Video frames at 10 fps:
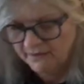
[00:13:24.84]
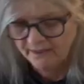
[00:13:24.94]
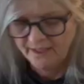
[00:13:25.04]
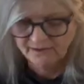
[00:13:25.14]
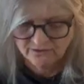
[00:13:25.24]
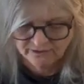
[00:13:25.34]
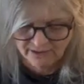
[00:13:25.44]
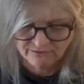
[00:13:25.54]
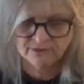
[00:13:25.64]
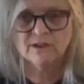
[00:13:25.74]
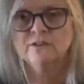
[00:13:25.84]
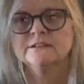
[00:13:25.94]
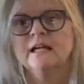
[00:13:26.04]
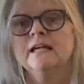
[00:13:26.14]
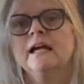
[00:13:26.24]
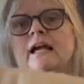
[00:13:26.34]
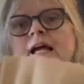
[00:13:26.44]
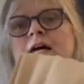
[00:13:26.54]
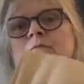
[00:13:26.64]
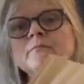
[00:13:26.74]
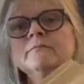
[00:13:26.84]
And look how close I am.